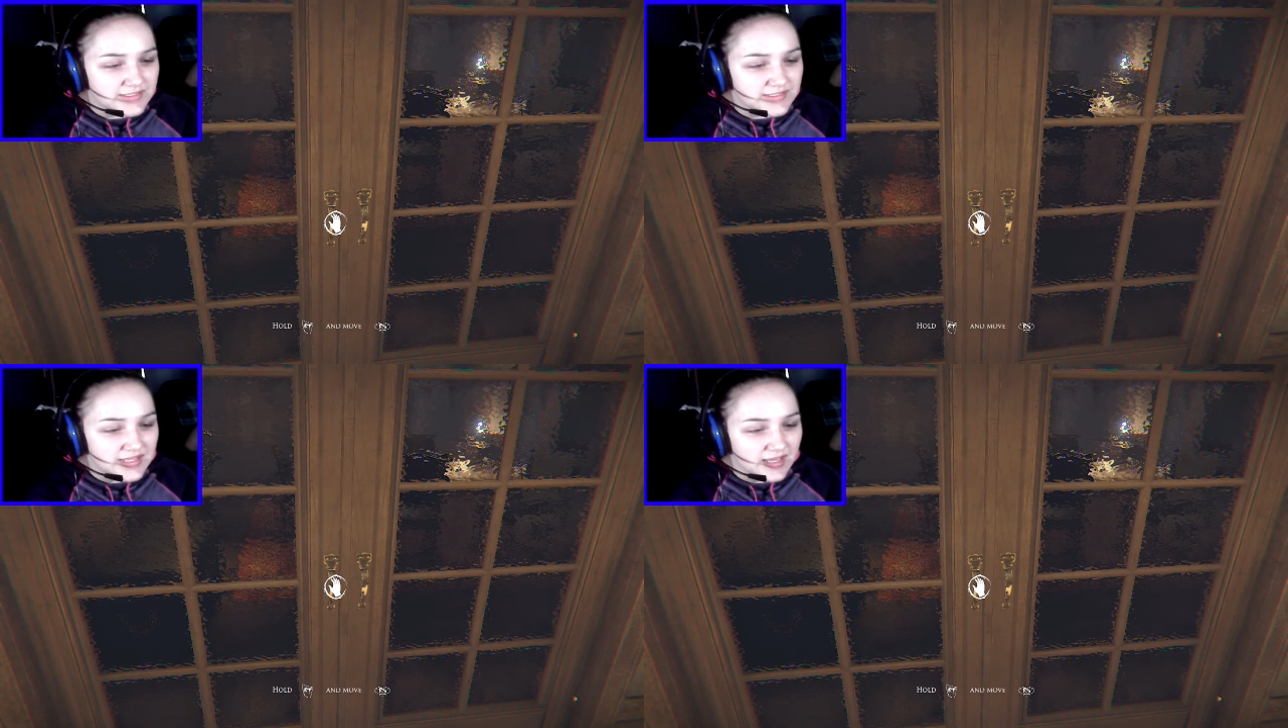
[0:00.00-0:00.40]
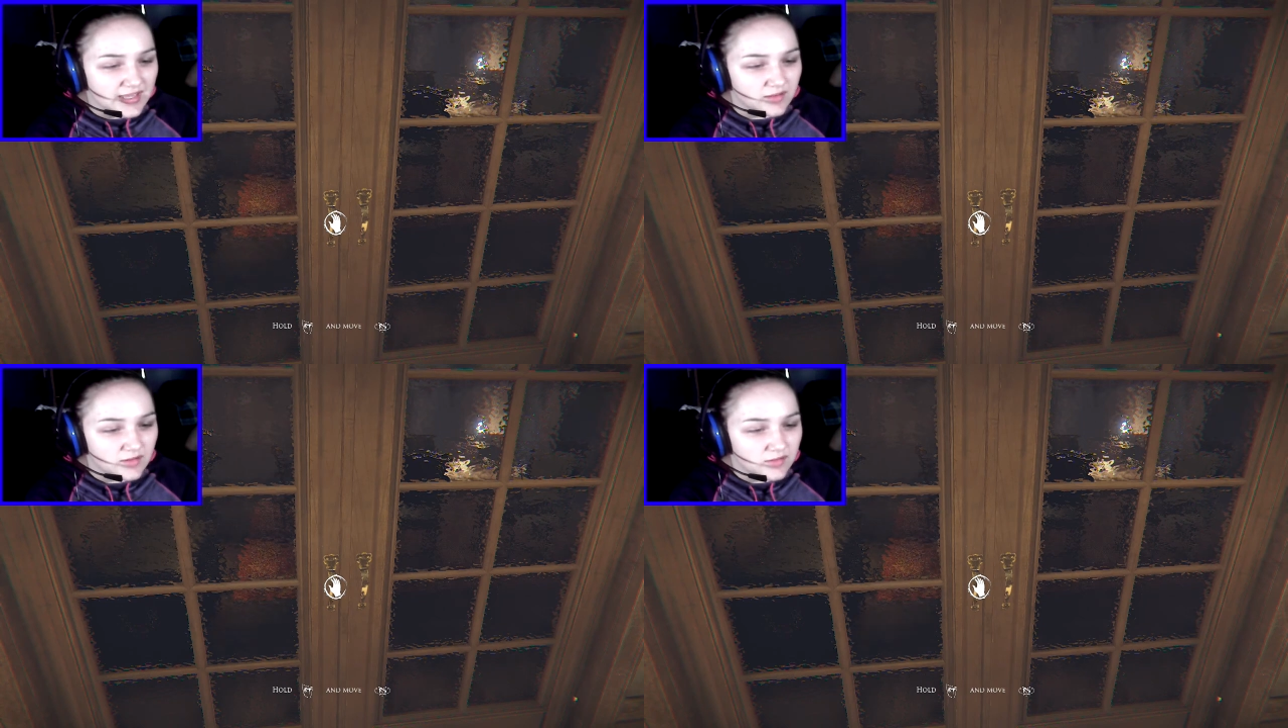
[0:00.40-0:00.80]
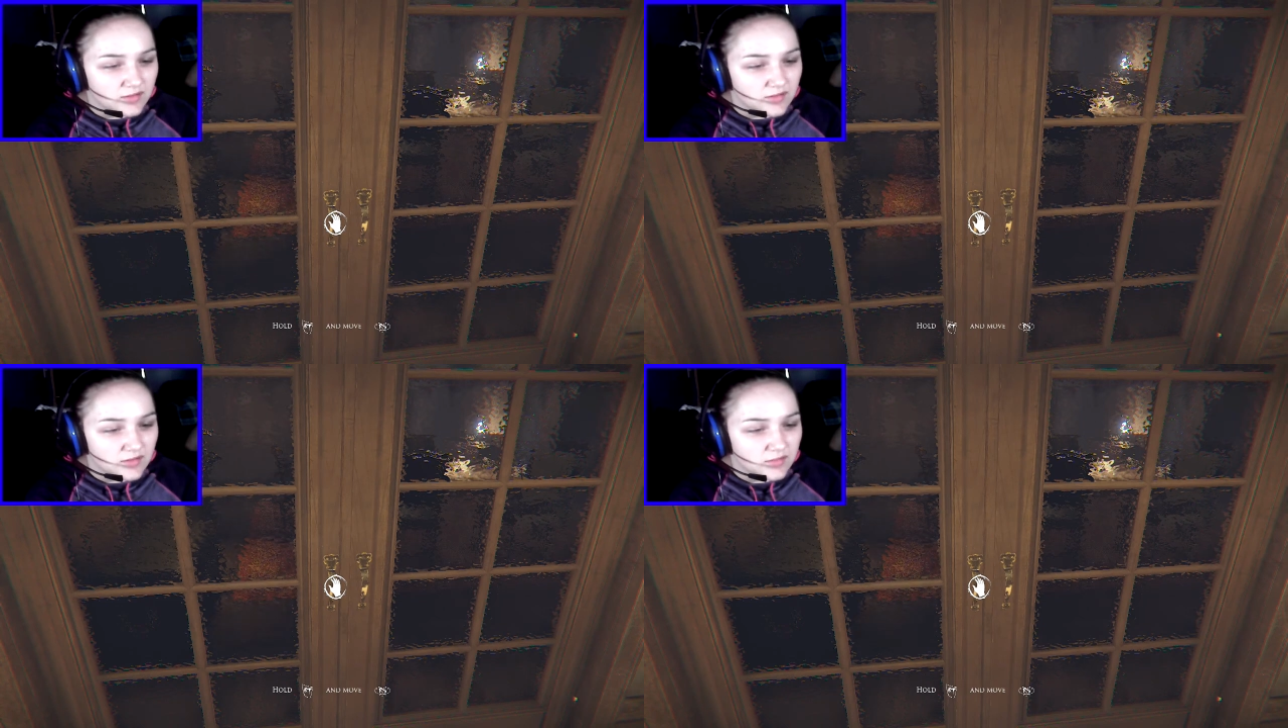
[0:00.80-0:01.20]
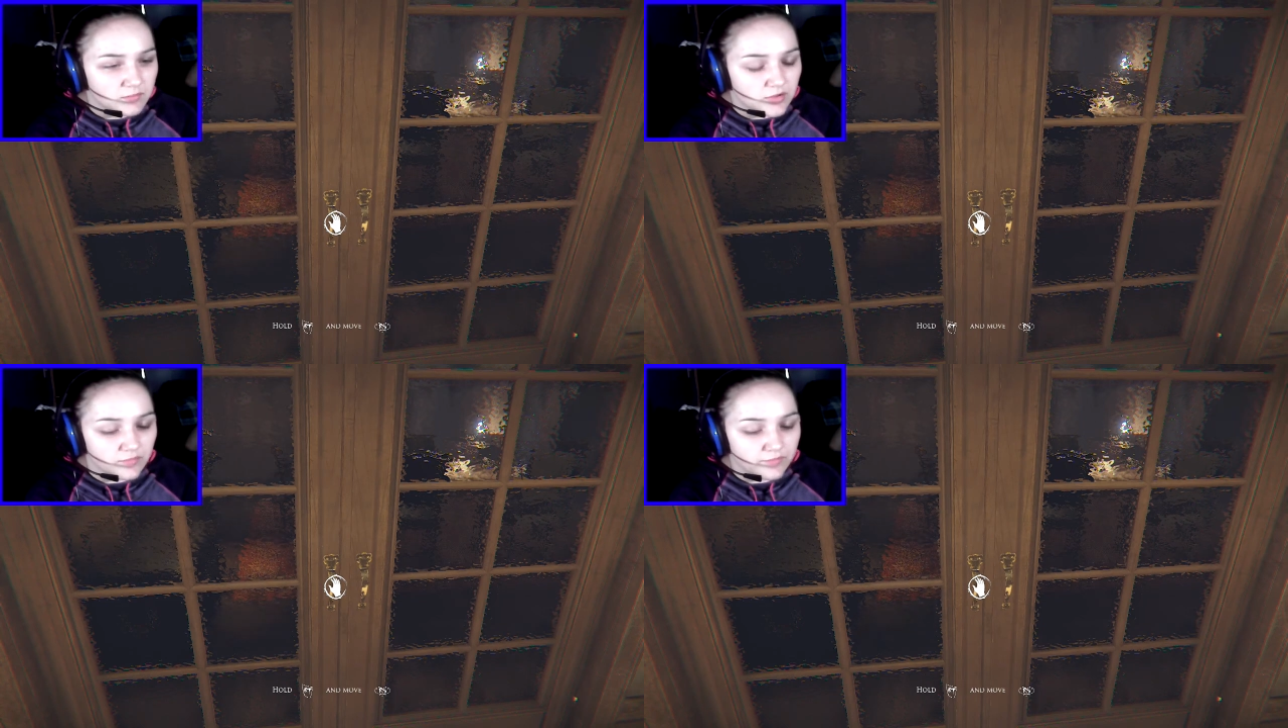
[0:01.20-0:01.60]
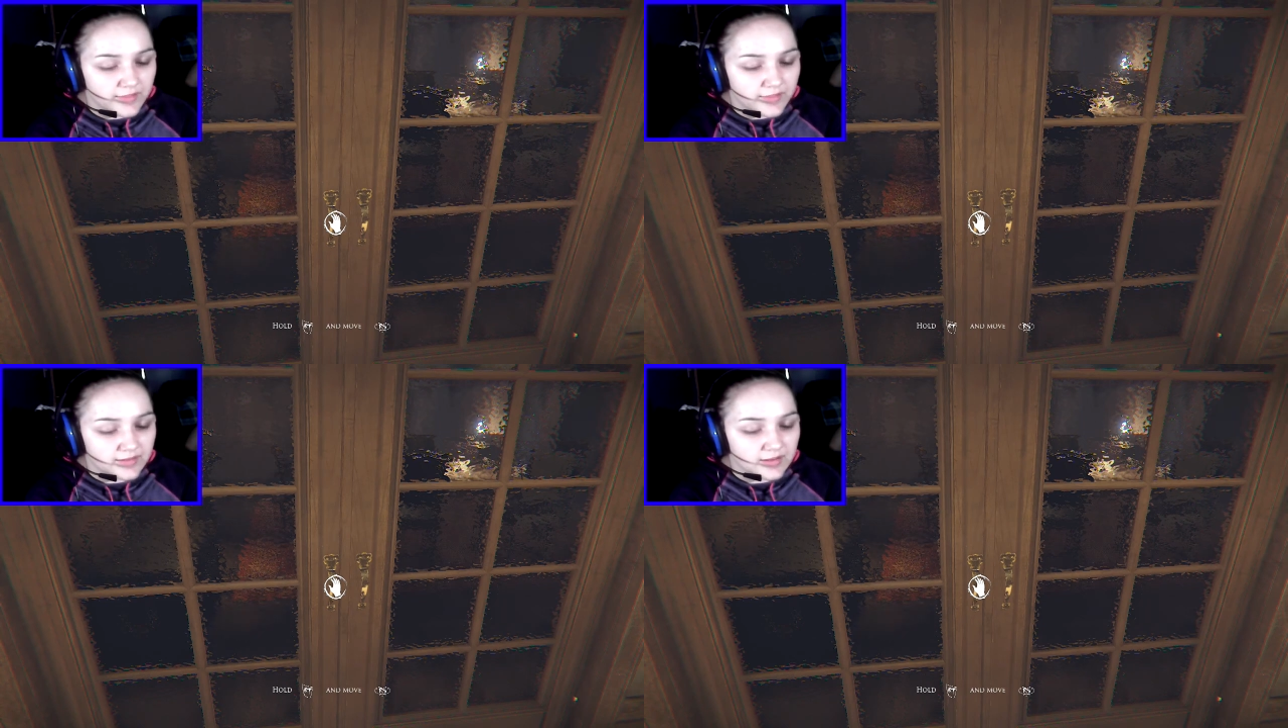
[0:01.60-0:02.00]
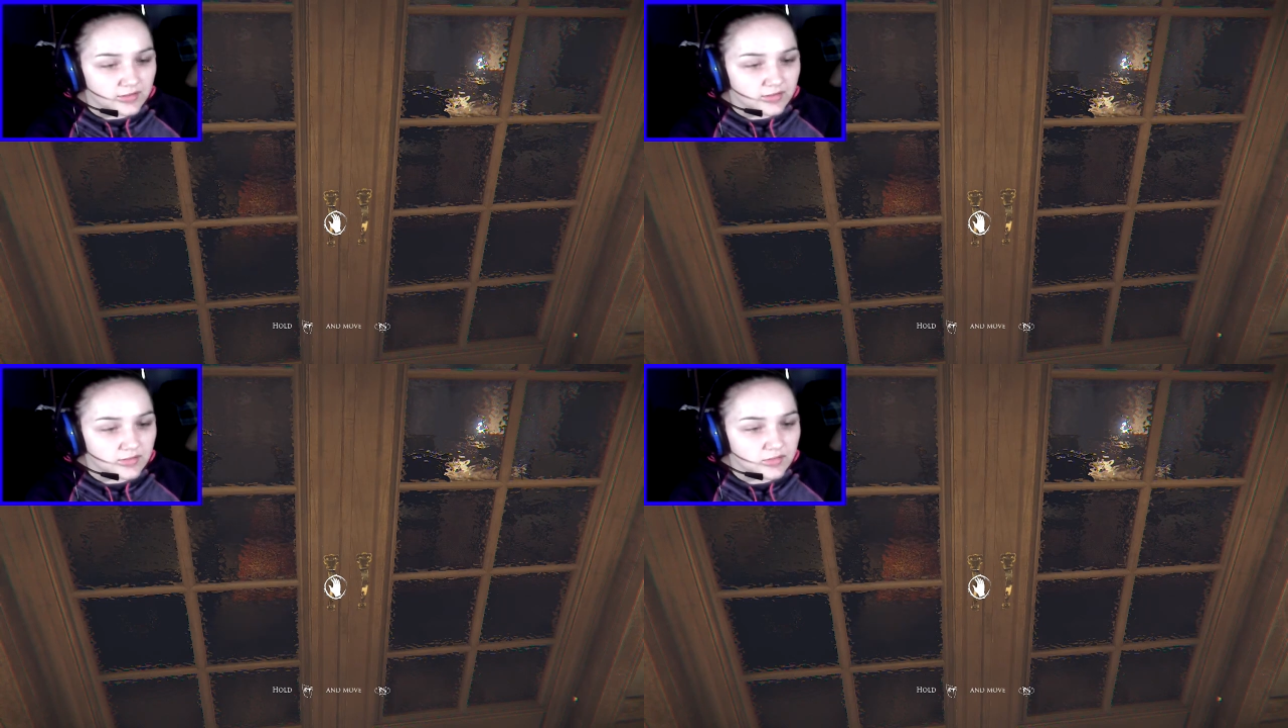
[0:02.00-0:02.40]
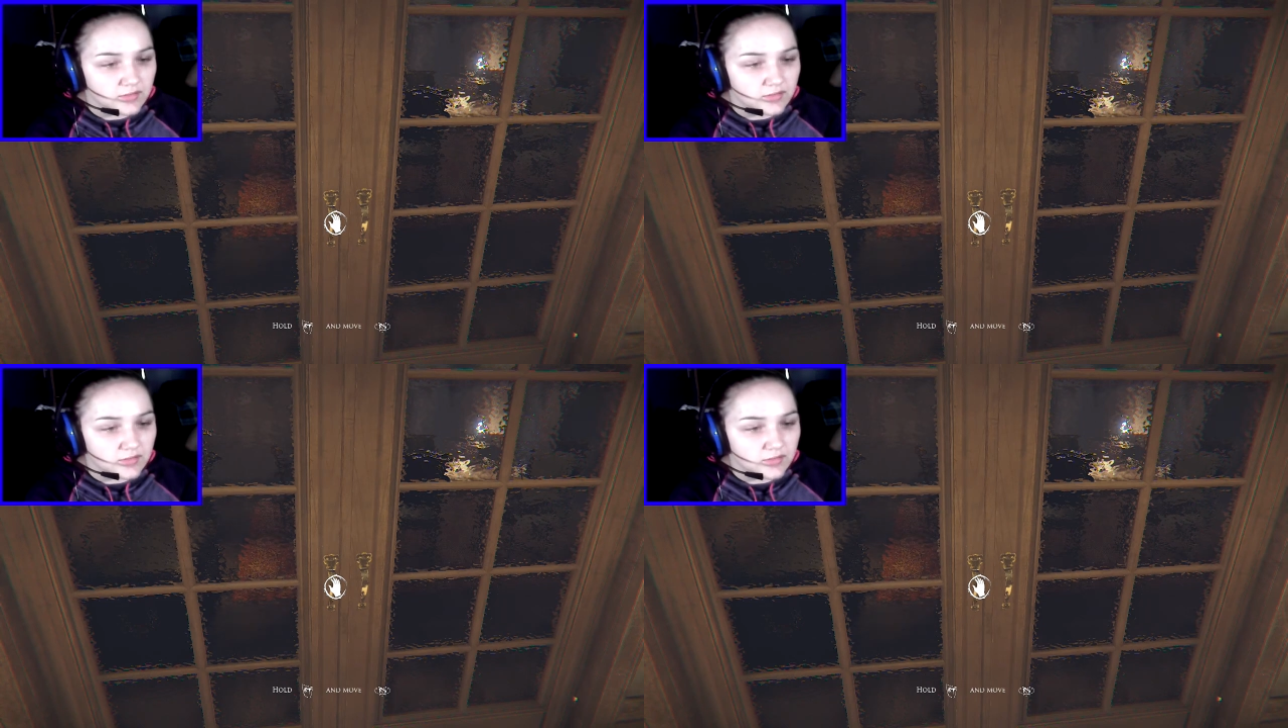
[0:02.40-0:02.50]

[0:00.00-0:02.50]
this thing. Move that thing.